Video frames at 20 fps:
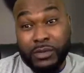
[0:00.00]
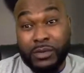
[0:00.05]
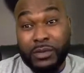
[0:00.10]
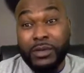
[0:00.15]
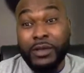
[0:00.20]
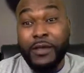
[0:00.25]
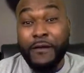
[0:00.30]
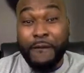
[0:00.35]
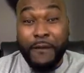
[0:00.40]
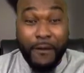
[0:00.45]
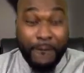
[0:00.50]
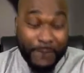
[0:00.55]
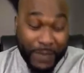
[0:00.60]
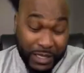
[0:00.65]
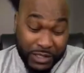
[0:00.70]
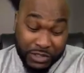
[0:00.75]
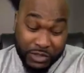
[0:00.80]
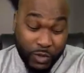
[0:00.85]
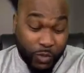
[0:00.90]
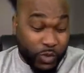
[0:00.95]
You know what I
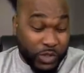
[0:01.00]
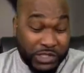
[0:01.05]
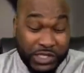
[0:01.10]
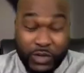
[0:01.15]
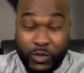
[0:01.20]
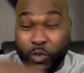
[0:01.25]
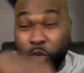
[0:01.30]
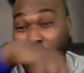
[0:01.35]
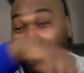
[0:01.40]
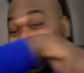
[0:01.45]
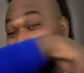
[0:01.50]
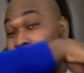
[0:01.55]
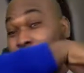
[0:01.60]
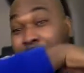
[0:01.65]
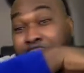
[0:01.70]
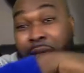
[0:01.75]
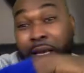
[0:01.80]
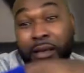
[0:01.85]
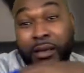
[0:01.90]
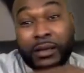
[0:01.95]
mean? So when she walk
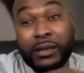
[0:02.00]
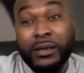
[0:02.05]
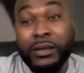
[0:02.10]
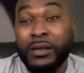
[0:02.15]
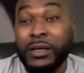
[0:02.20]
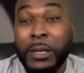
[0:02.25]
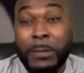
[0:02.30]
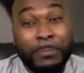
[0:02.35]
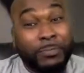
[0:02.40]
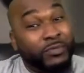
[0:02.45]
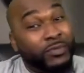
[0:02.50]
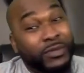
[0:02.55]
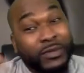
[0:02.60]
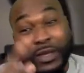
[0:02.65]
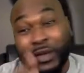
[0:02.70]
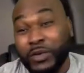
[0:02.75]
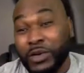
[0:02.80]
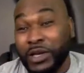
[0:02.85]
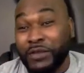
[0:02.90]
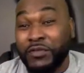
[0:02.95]
away,
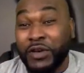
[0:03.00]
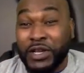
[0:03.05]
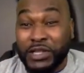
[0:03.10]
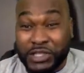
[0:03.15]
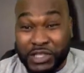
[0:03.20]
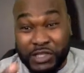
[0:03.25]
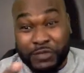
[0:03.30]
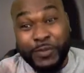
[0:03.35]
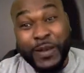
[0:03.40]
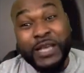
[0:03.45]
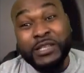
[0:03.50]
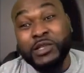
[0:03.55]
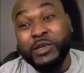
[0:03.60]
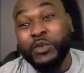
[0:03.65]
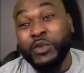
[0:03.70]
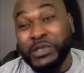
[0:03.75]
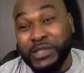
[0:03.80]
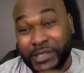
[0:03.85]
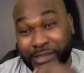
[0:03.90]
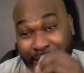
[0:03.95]
they will give her the
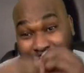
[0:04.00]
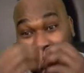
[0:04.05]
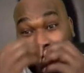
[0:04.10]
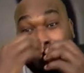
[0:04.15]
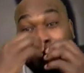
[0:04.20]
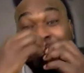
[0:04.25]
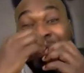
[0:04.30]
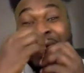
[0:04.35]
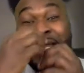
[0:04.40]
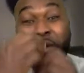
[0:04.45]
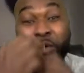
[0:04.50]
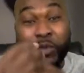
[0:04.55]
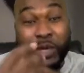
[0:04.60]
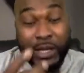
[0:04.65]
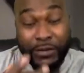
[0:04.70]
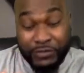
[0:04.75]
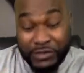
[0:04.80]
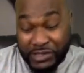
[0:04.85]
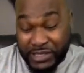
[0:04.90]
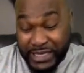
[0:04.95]
special. When she take a bite of
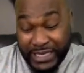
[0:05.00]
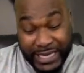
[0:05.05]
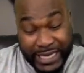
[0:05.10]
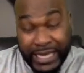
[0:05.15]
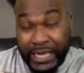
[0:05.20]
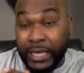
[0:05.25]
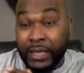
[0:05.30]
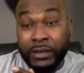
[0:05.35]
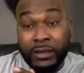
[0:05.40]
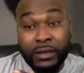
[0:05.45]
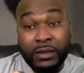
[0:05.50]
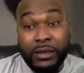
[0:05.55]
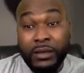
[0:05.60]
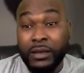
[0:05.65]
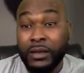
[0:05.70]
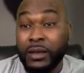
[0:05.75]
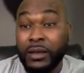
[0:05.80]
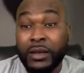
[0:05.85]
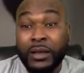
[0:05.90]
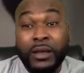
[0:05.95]
whatever she eating.
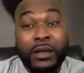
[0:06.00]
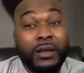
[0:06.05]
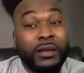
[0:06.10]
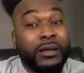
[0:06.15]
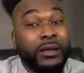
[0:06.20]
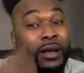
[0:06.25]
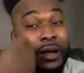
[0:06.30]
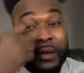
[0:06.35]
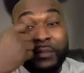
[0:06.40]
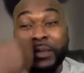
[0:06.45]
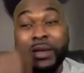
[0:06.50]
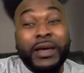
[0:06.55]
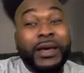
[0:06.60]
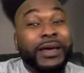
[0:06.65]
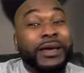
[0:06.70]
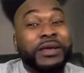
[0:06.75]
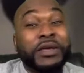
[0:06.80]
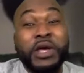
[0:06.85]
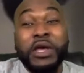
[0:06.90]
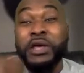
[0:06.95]
You know what
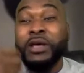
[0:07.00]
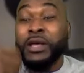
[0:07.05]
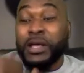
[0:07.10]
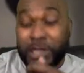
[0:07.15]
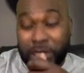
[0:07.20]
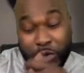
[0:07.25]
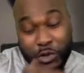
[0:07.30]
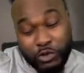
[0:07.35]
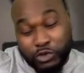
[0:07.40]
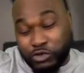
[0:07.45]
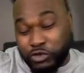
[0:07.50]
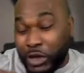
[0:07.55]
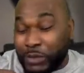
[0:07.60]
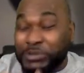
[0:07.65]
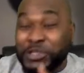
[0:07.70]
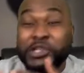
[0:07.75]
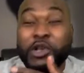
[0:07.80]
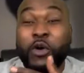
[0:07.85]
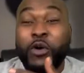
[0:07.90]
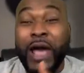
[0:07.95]
I mean? Little
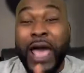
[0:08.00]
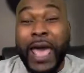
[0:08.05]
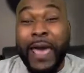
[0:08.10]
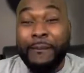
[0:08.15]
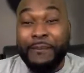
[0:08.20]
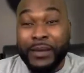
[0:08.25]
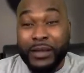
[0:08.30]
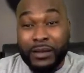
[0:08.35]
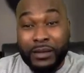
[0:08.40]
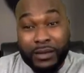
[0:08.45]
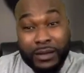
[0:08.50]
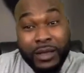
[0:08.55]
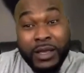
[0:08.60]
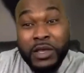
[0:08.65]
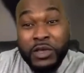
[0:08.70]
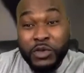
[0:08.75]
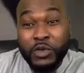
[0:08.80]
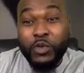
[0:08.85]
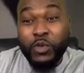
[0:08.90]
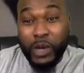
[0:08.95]
drips gonna happen.
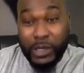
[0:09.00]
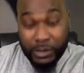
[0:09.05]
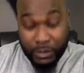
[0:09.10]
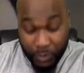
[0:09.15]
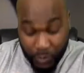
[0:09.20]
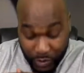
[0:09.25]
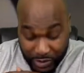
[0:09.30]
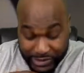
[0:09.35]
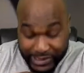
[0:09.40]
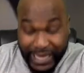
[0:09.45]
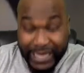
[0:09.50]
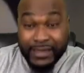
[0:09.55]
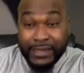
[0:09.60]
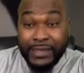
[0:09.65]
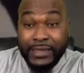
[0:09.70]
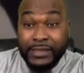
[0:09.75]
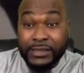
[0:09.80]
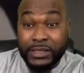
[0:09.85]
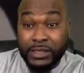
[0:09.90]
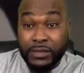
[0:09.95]
You wondering what that
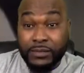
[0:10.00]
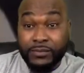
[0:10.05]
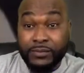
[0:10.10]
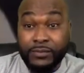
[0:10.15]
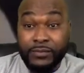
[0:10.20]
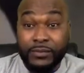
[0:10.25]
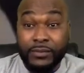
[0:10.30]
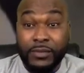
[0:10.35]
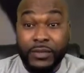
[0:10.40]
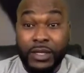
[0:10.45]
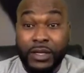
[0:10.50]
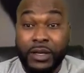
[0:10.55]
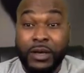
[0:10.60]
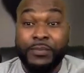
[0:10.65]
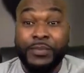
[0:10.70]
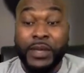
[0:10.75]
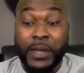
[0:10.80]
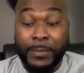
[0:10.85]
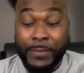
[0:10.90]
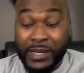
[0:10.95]
is?
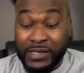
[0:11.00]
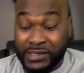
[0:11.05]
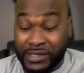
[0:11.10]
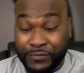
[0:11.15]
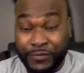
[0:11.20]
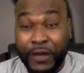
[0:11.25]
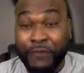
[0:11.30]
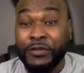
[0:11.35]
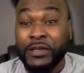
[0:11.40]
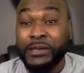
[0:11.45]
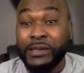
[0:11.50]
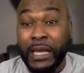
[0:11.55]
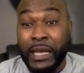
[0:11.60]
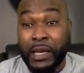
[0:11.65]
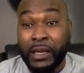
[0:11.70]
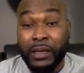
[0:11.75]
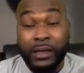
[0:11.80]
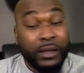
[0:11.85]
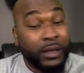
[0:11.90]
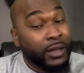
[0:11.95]
Could be a mix of
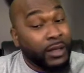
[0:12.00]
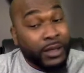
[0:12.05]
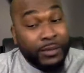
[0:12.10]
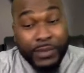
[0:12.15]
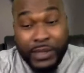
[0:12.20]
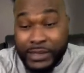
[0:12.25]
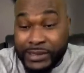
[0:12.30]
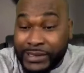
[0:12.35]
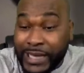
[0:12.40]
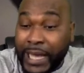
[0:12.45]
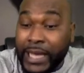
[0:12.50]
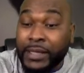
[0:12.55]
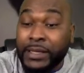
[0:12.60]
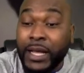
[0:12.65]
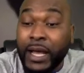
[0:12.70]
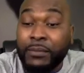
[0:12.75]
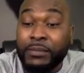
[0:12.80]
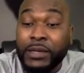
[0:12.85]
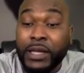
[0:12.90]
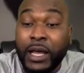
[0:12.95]
everything. Better
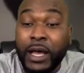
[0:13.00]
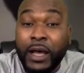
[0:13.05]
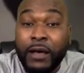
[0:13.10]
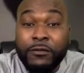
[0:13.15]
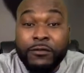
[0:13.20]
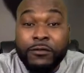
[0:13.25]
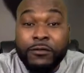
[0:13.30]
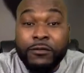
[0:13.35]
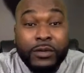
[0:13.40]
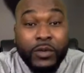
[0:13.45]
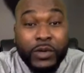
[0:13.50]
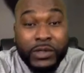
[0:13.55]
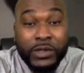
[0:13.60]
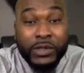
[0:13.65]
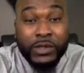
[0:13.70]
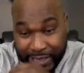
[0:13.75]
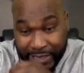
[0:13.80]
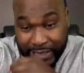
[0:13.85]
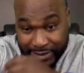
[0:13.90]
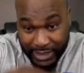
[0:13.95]
tighten up, love. You want
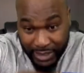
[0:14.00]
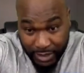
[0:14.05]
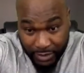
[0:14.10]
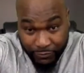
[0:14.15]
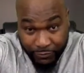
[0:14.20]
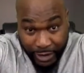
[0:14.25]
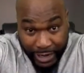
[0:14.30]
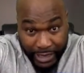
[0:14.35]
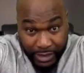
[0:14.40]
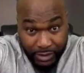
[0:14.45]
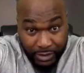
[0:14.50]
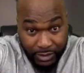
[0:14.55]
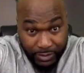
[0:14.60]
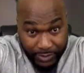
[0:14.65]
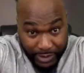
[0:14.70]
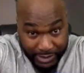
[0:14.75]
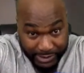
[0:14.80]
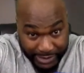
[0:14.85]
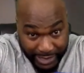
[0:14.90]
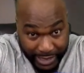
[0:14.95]
your kids to eat right? You
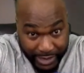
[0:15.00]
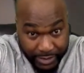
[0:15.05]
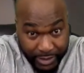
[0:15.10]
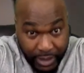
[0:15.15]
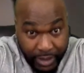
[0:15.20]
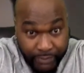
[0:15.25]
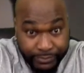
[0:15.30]
better tighten up.